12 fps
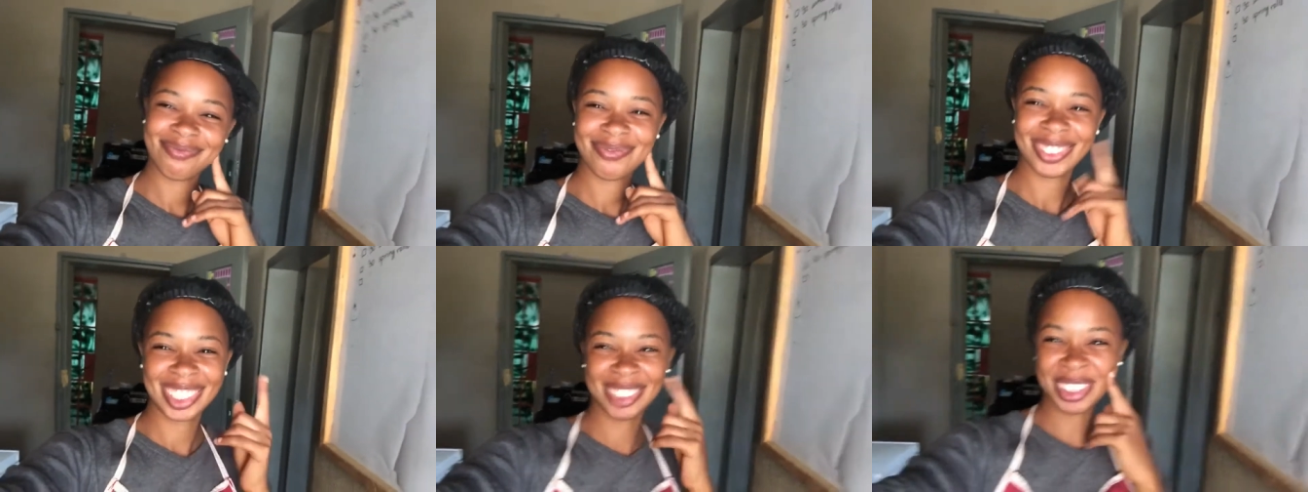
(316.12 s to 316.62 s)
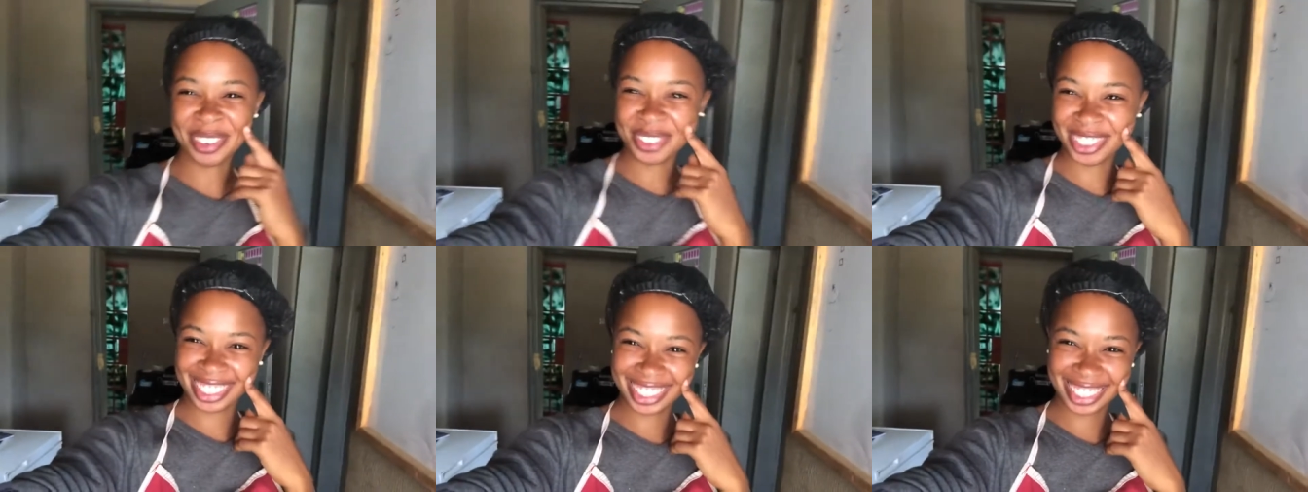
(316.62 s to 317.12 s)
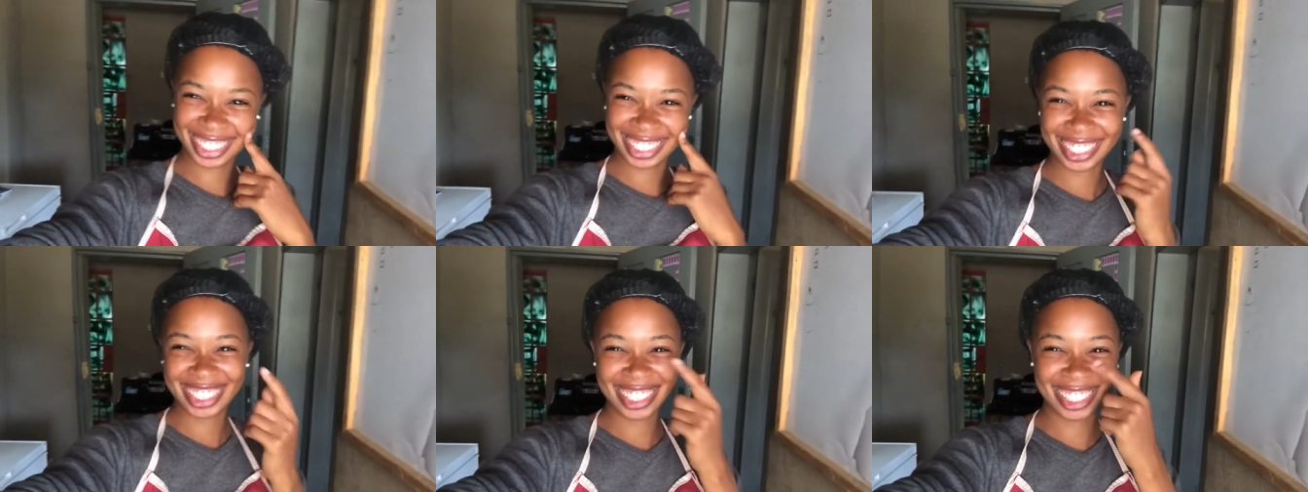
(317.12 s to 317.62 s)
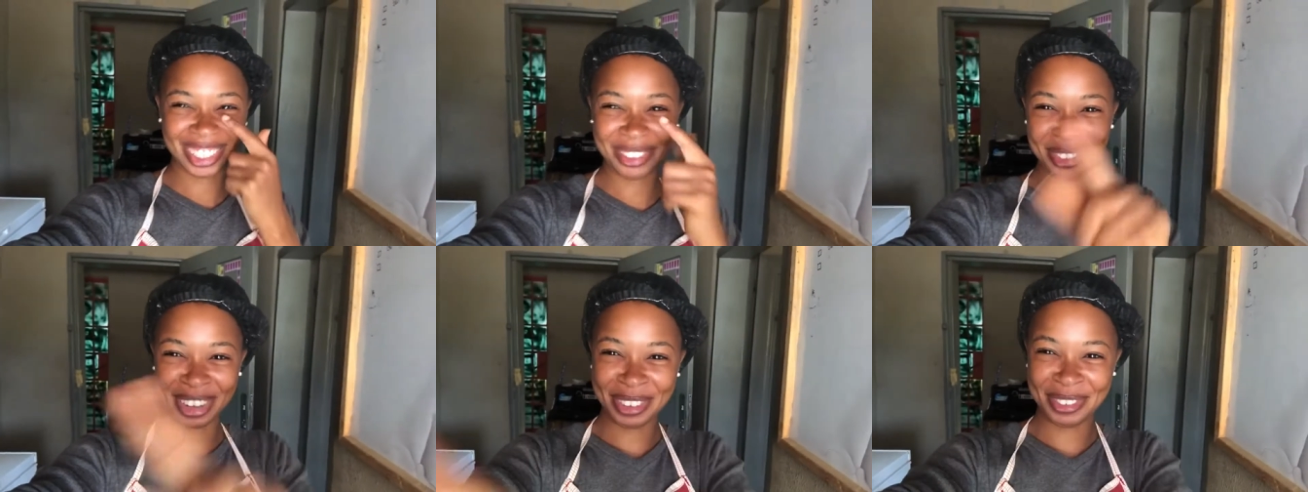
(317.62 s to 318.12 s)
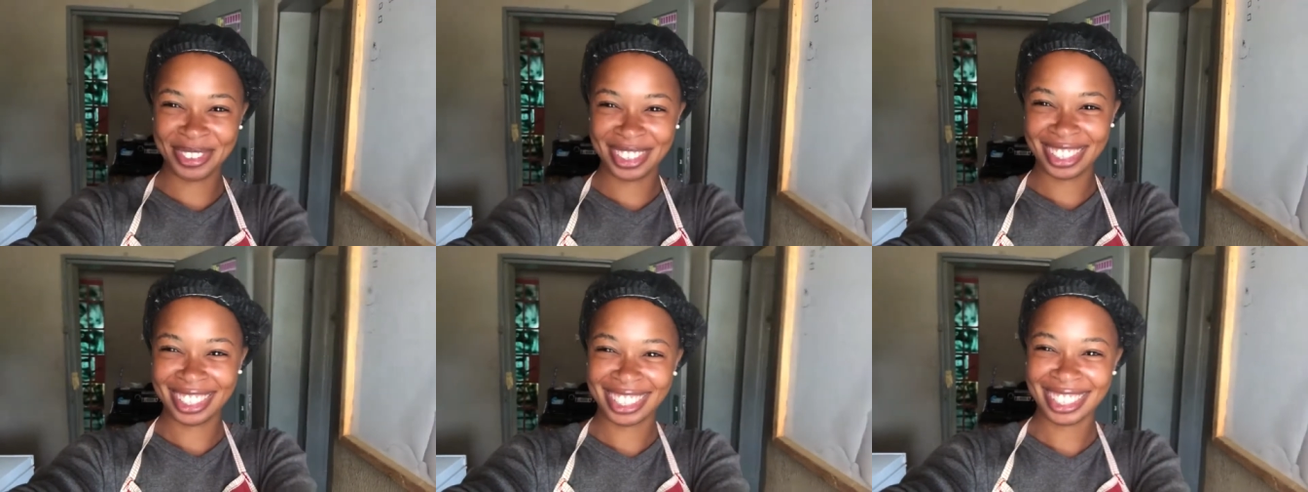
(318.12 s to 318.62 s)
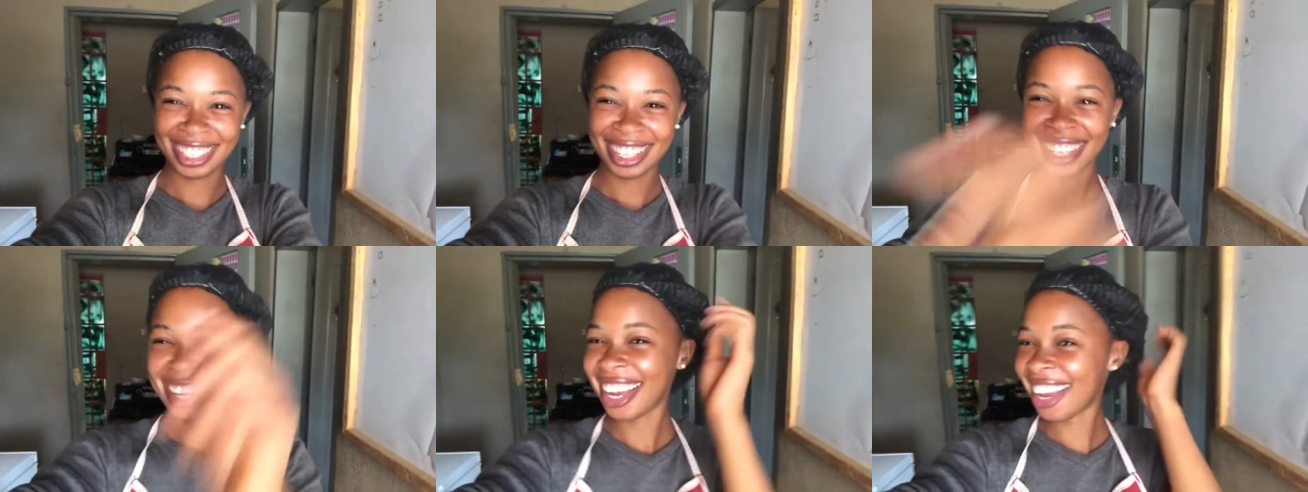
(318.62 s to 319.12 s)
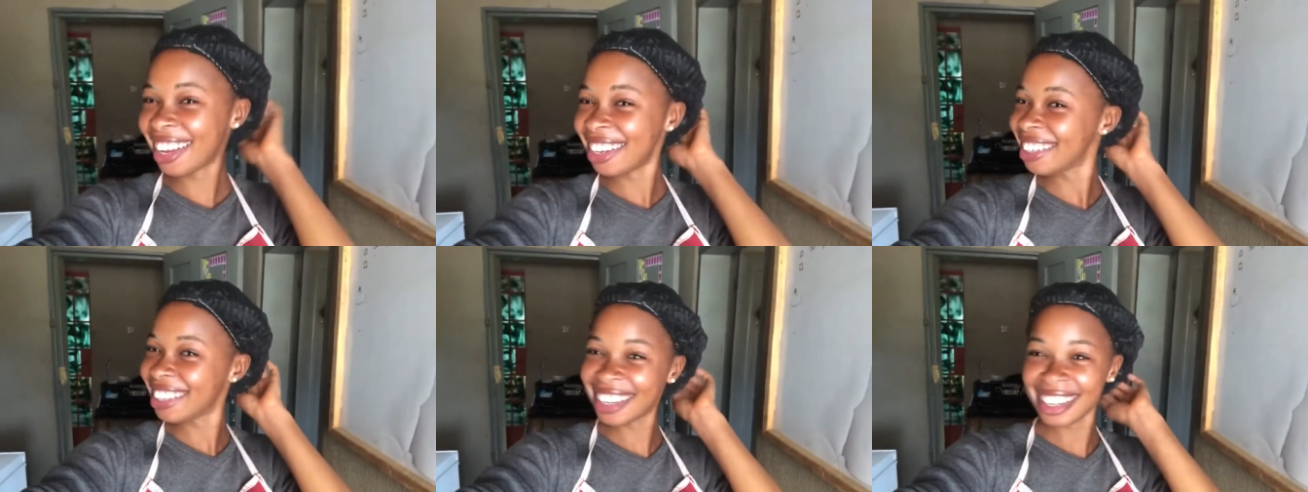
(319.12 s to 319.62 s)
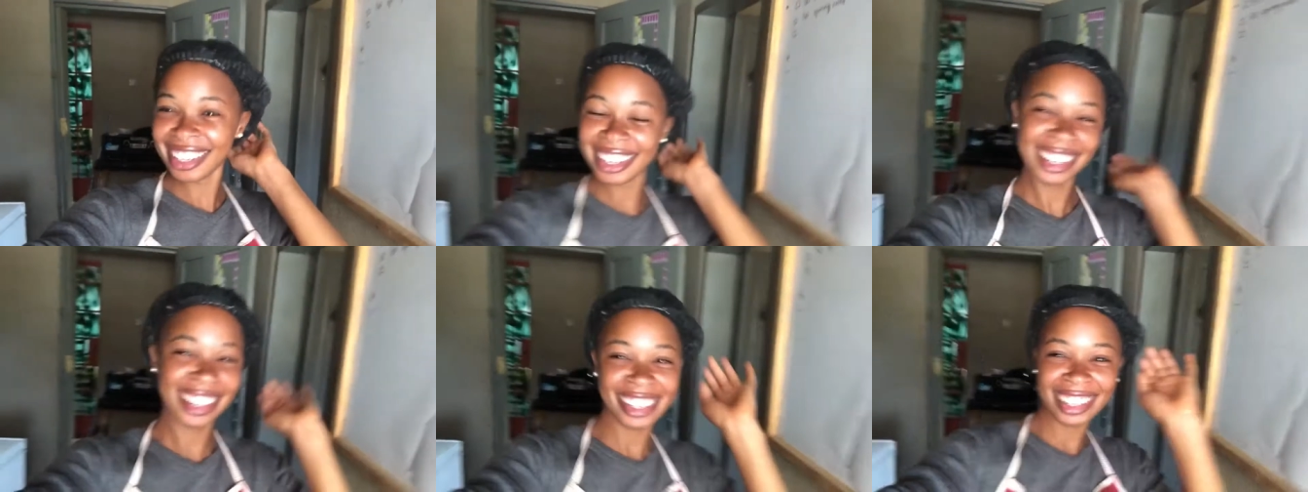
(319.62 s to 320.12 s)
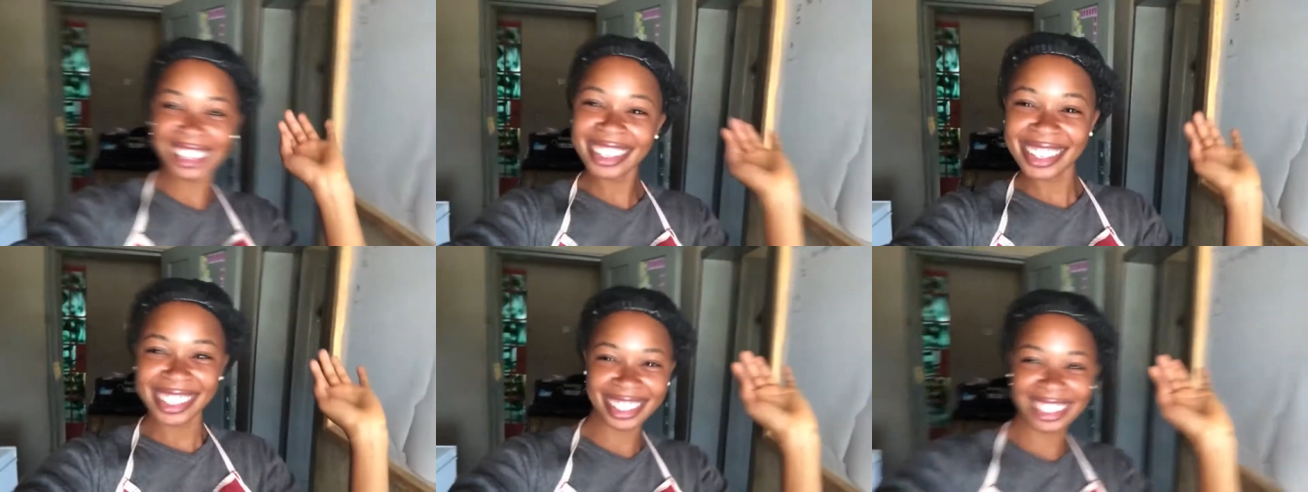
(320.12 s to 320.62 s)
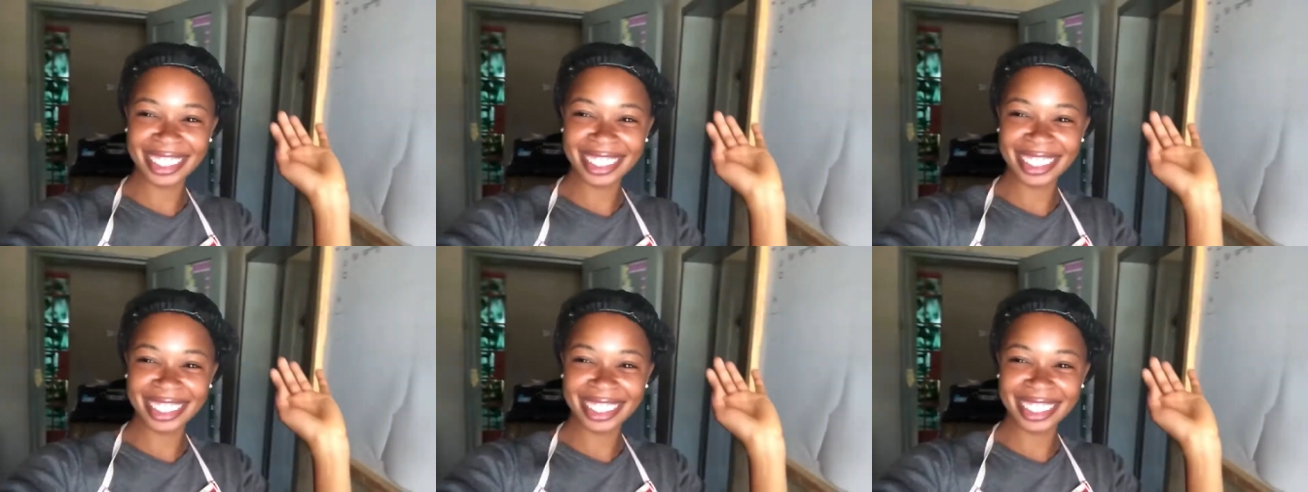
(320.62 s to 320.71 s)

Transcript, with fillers: see my face see my face eh, eh, eh, eh, eh.